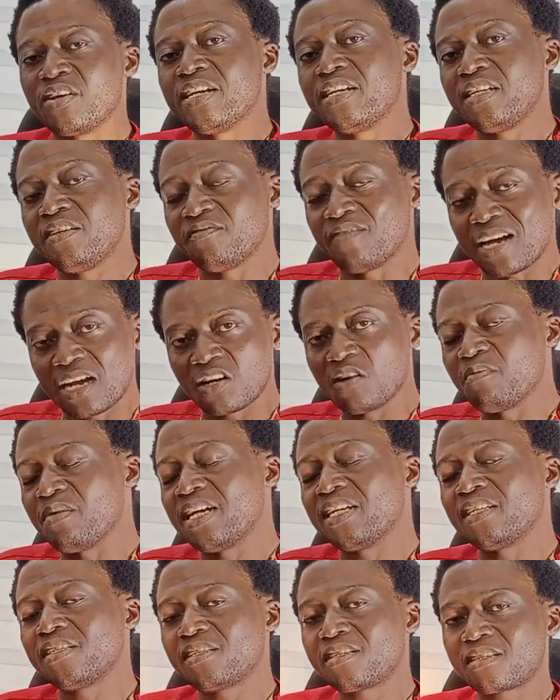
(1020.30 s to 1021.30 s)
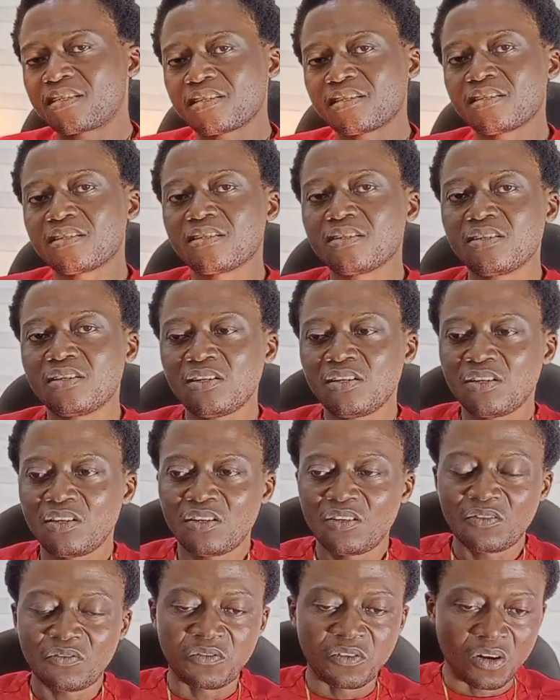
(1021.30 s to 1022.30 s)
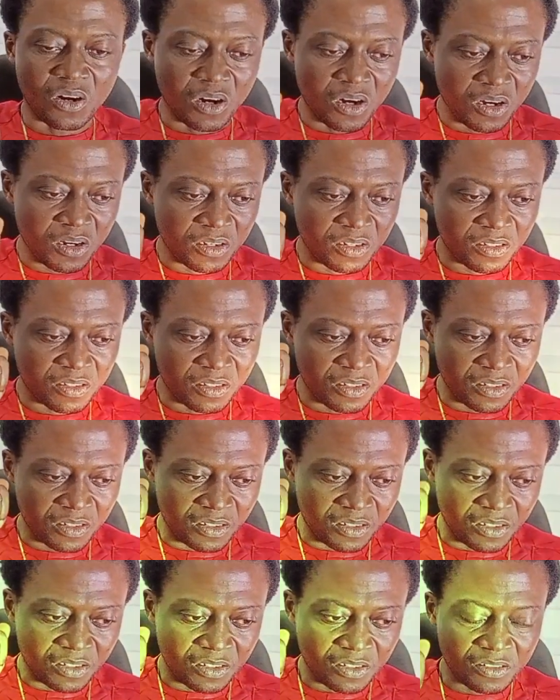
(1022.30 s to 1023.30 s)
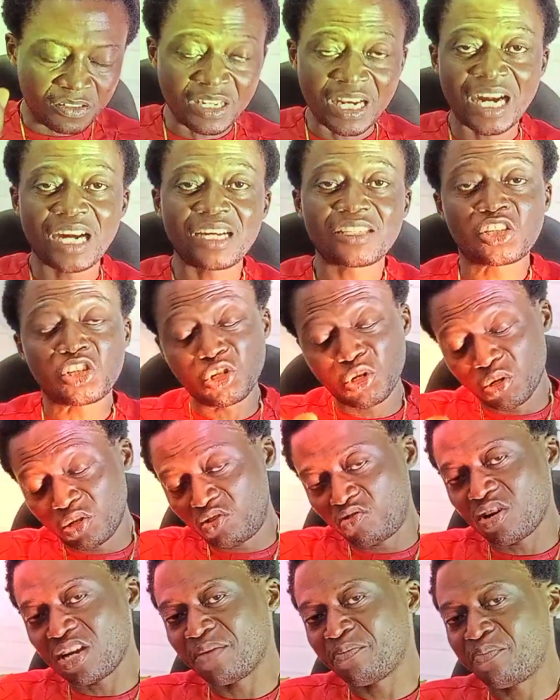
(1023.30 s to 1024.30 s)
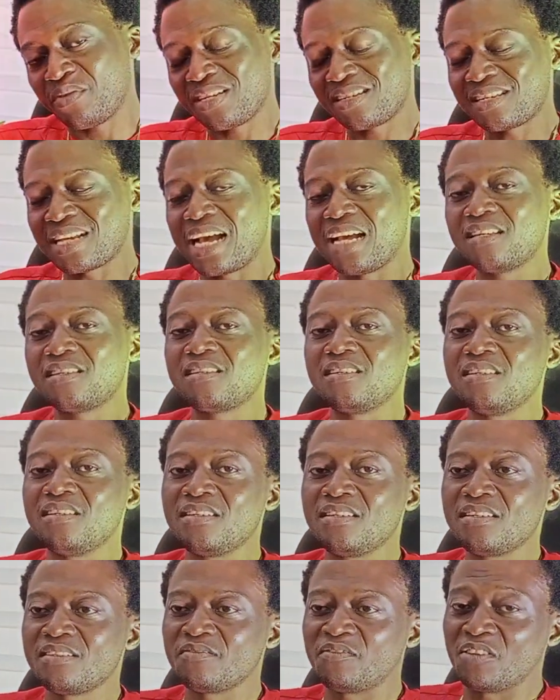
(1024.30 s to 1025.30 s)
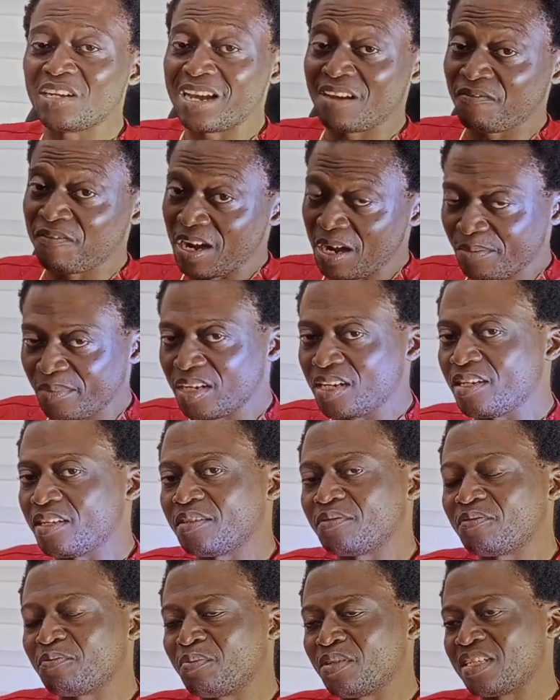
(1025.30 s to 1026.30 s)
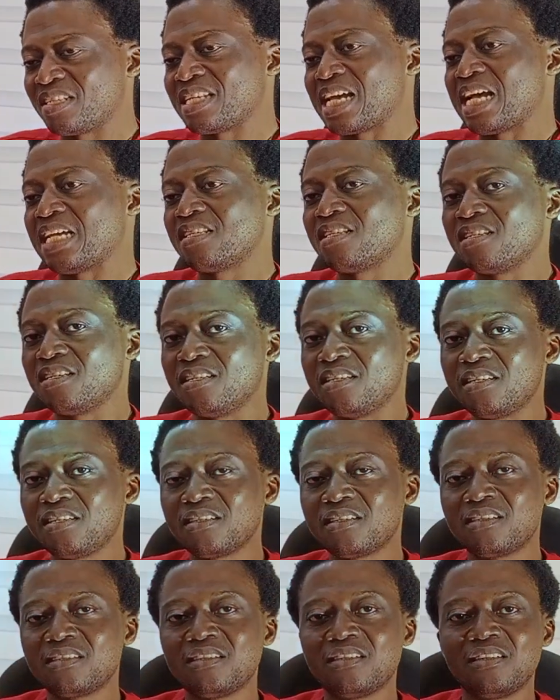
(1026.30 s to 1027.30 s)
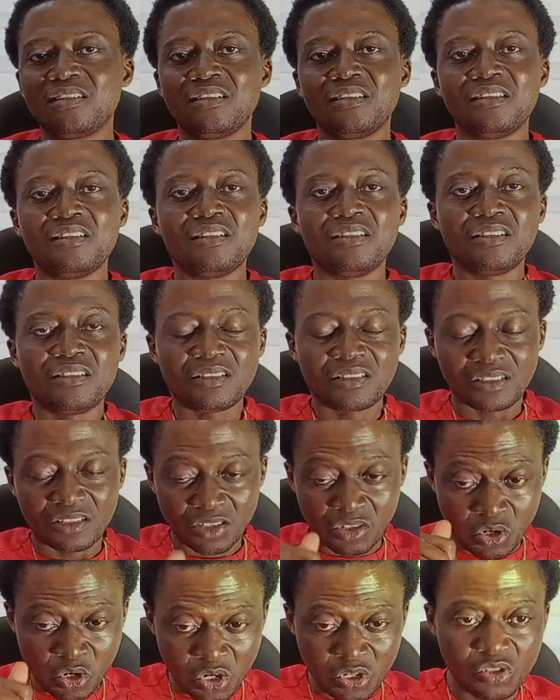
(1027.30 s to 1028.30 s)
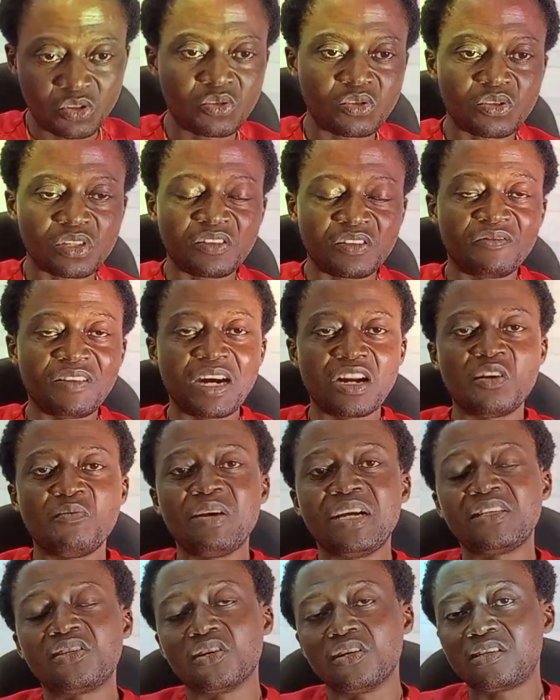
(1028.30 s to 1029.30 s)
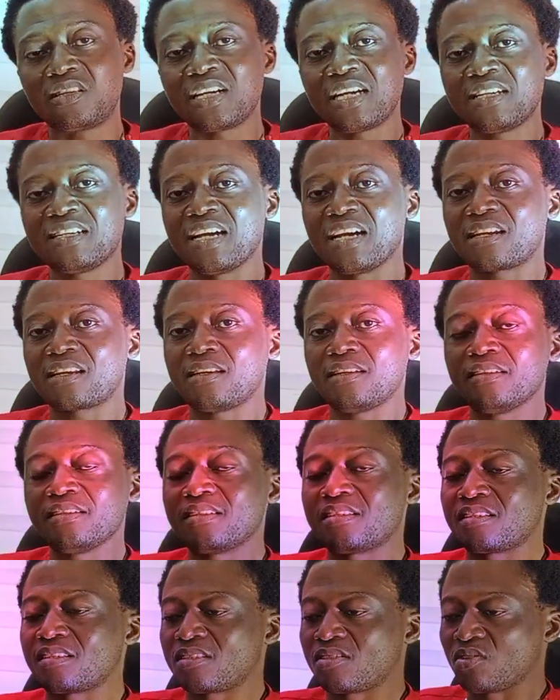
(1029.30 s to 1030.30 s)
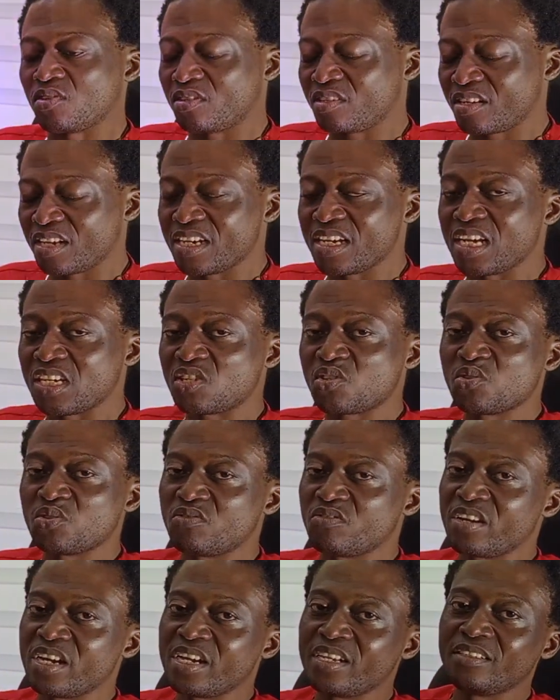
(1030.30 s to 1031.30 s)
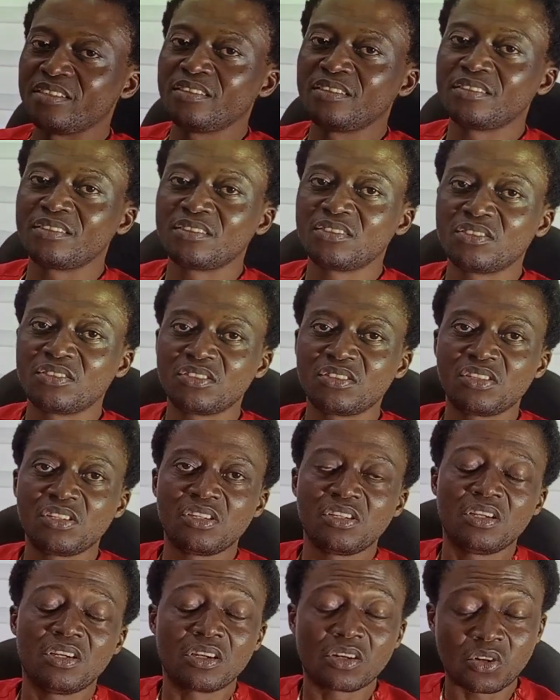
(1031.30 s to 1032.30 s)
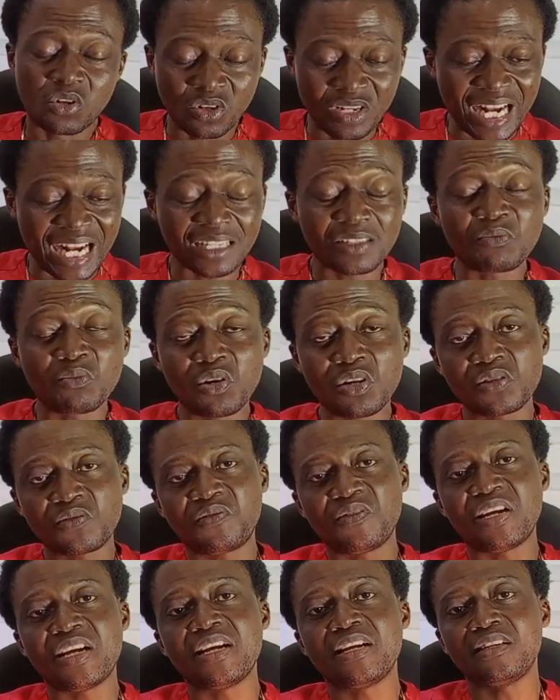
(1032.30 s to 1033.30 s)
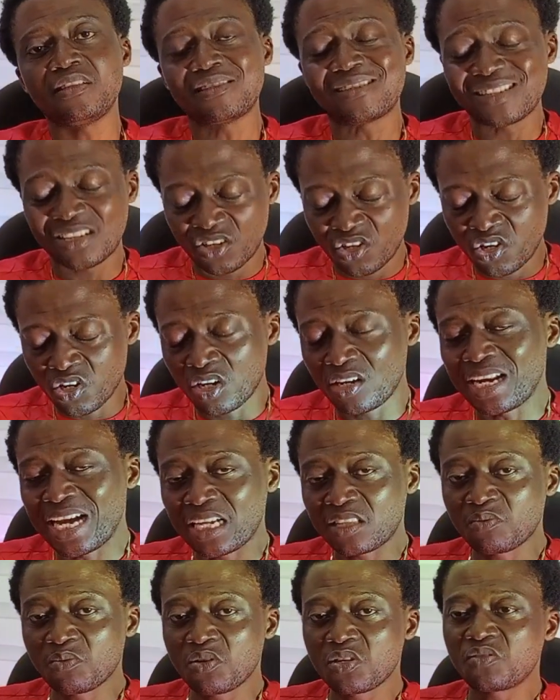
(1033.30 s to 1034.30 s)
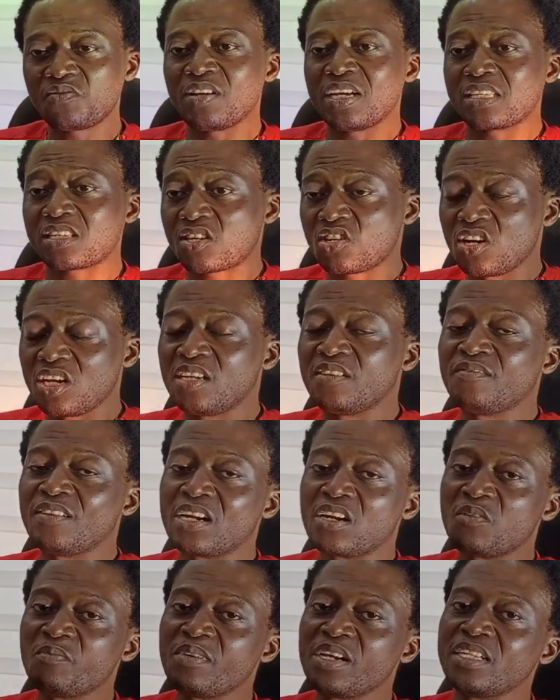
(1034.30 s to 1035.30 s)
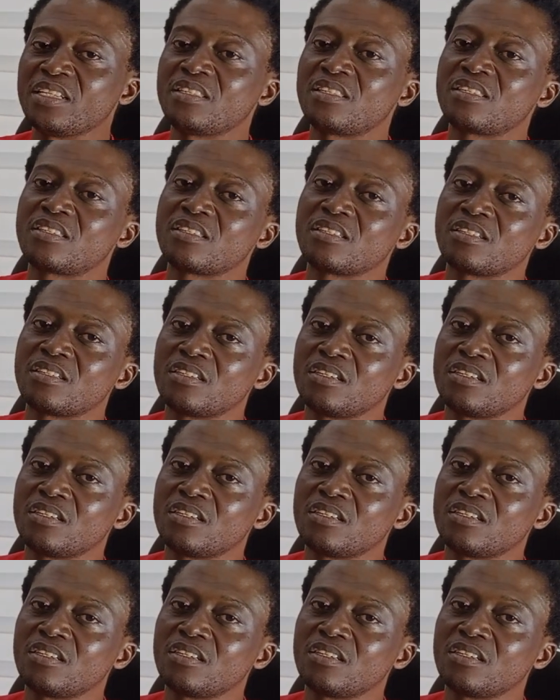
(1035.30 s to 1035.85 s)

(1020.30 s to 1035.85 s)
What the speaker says: green environment, for your children precisely, for your family precisely, good environment to train your kids, to train your children, good atmosphere, secure environment.